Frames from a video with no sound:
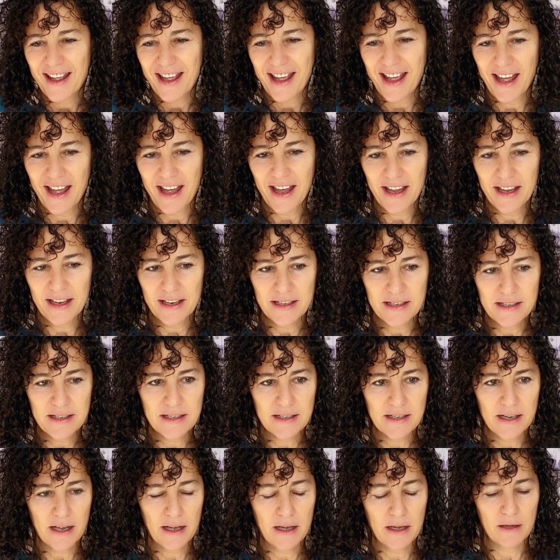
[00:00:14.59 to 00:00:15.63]
And,
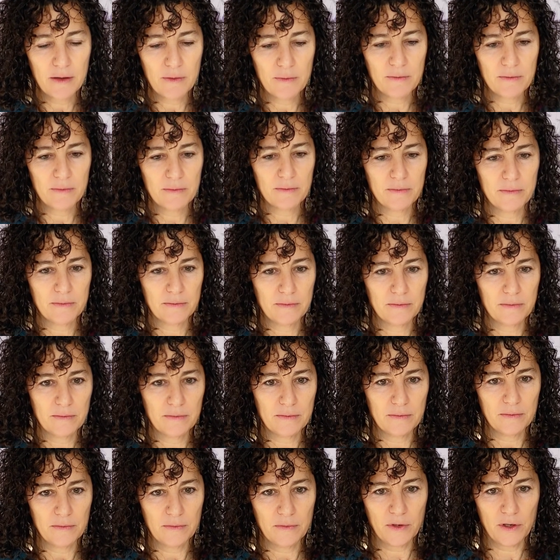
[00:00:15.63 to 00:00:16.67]

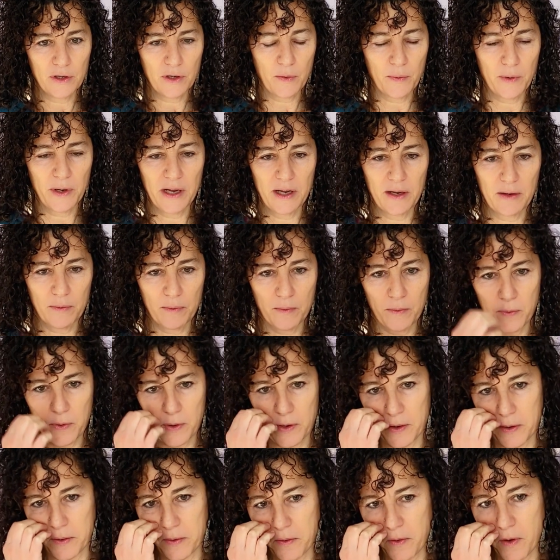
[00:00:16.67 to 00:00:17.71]

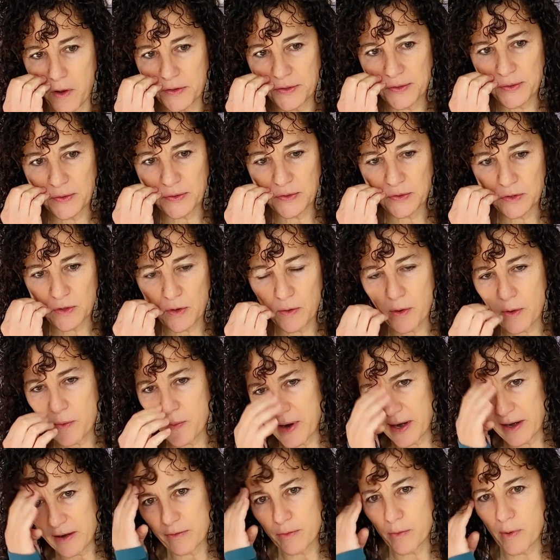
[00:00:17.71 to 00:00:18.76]
we're also so
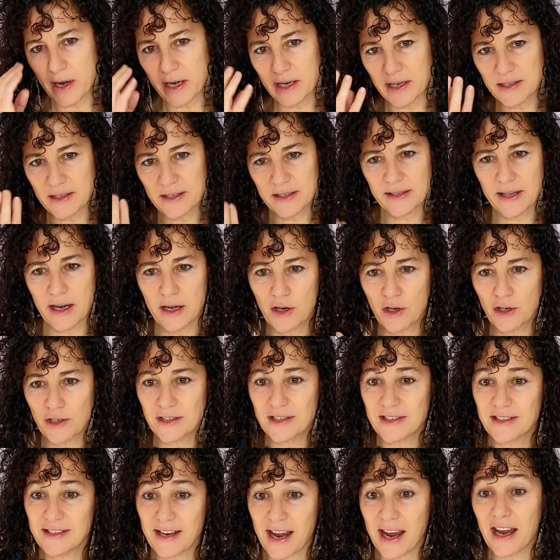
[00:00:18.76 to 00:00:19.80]
aware of wanting to set a good
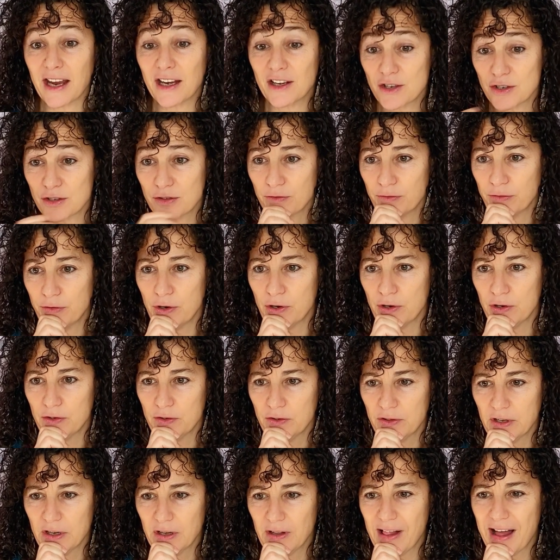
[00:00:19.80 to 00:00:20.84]
stage for
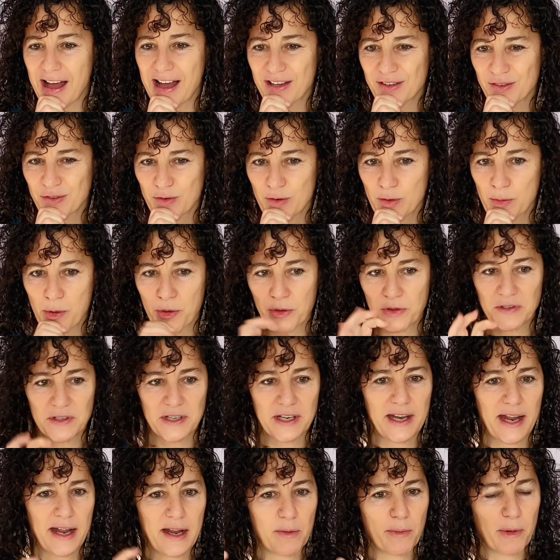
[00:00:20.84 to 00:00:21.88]
the class for both
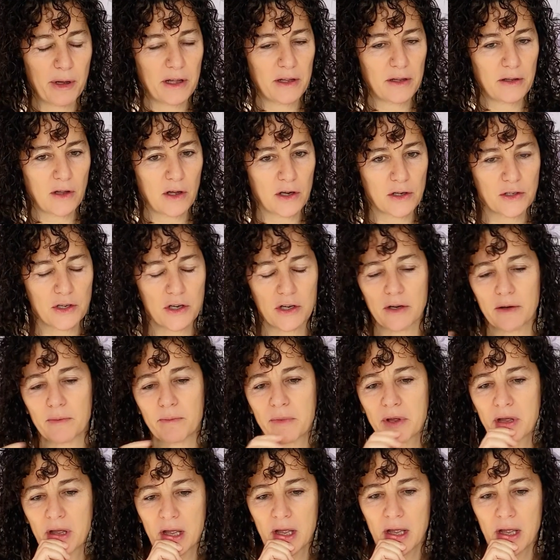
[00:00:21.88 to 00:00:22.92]
today, but long term.